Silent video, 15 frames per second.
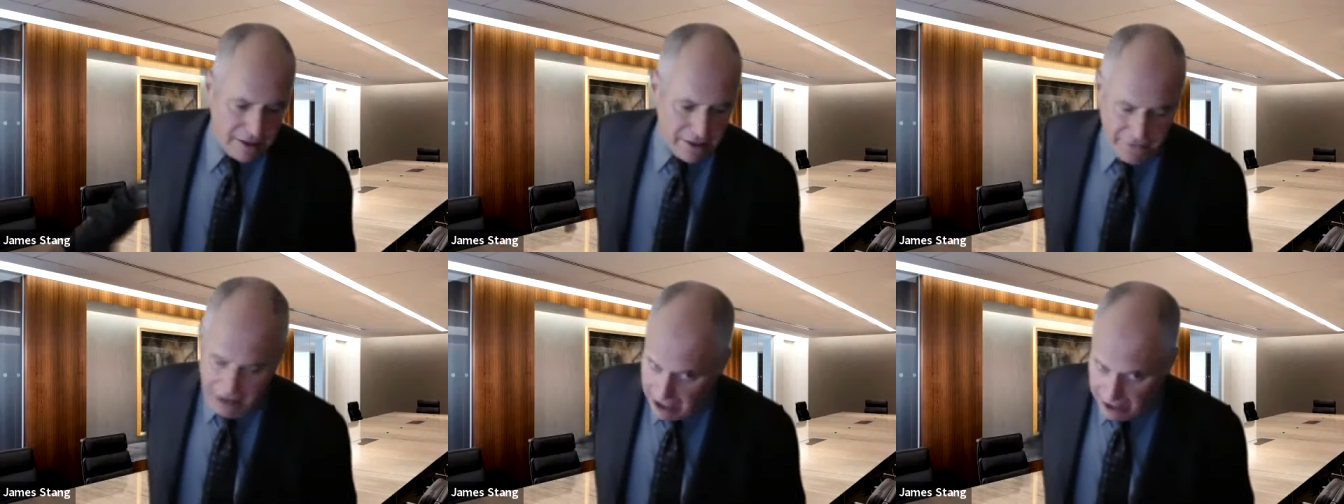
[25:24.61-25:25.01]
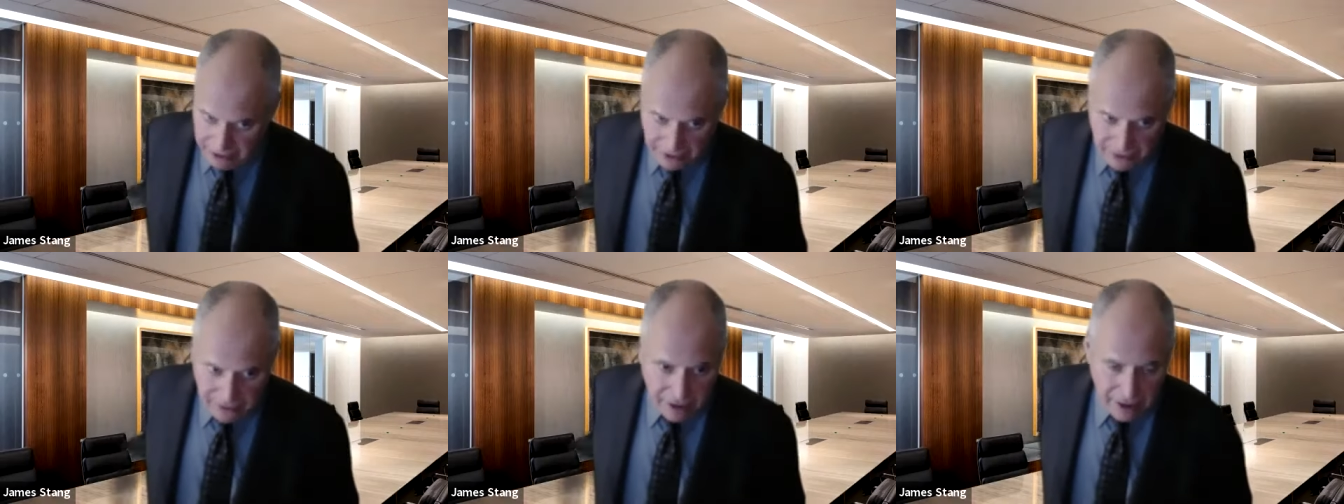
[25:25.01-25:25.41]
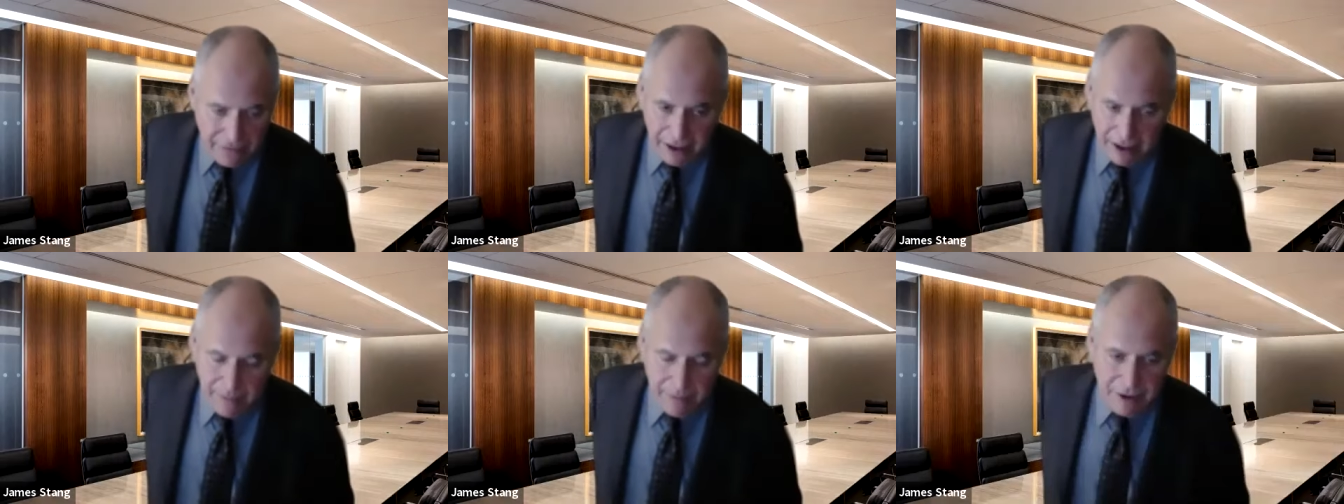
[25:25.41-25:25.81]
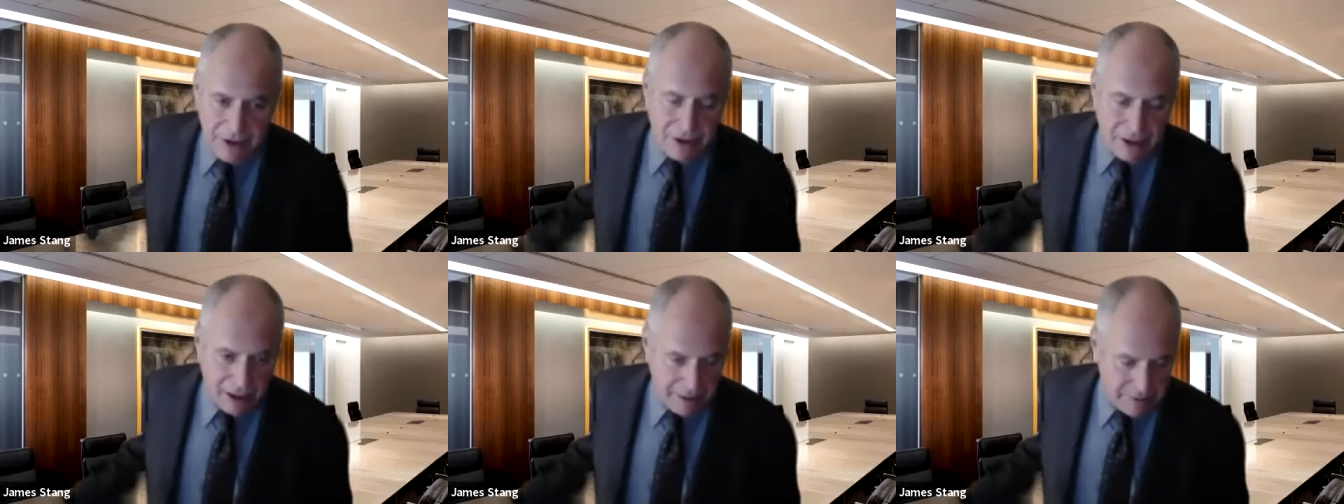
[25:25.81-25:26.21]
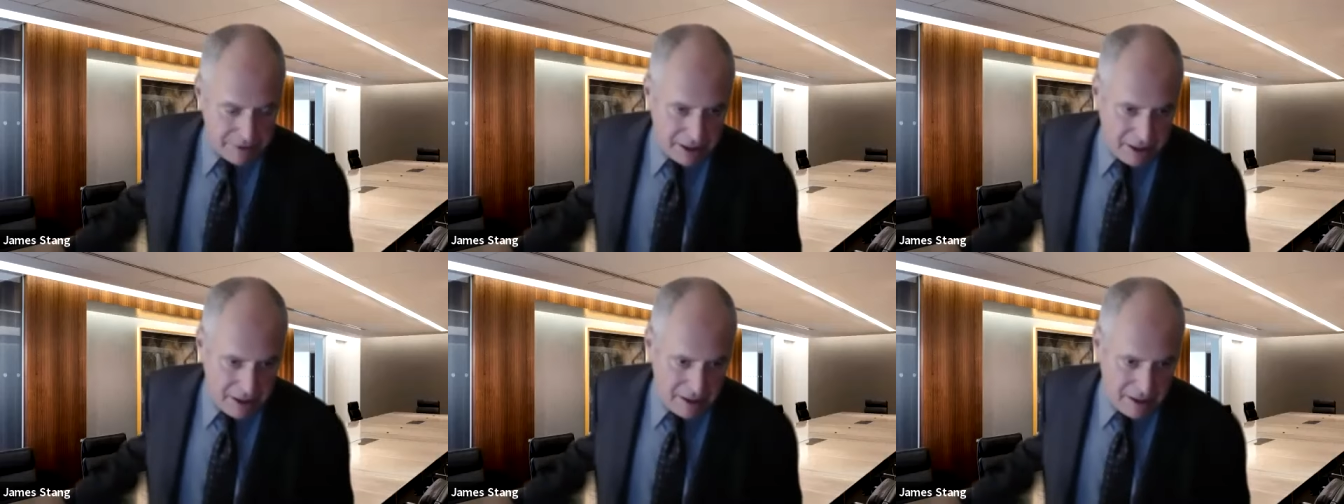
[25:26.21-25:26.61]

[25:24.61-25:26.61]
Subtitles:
the value of the abuse claims,